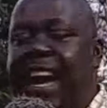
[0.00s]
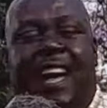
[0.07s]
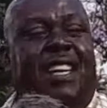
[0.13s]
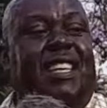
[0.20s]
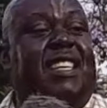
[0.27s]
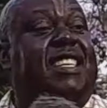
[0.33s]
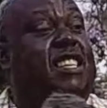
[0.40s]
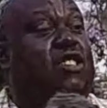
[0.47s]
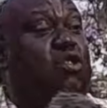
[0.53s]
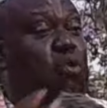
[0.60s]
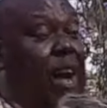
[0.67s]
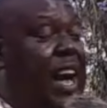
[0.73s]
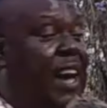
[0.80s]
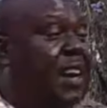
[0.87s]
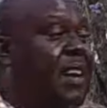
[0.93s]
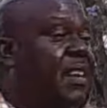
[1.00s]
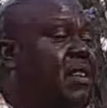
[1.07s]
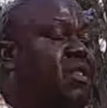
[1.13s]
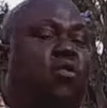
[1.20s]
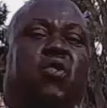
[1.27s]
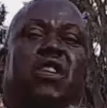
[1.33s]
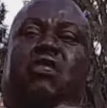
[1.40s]
dani, it didn't work.
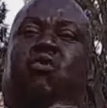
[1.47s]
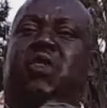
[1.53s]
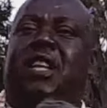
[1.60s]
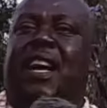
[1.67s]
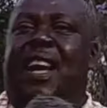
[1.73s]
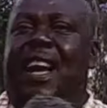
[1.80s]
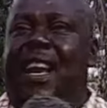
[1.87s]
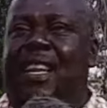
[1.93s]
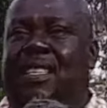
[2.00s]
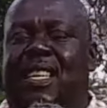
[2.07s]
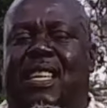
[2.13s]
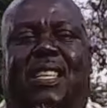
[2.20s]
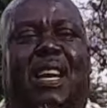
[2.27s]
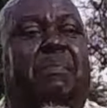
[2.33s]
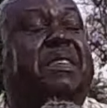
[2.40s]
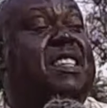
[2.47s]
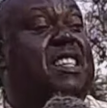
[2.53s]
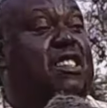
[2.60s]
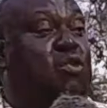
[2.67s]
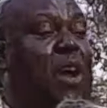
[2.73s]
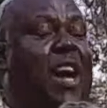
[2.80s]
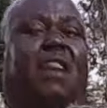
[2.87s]
Ulikuja na health setup, it
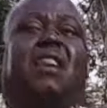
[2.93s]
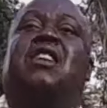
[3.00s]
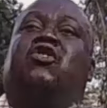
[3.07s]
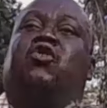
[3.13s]
didn't work,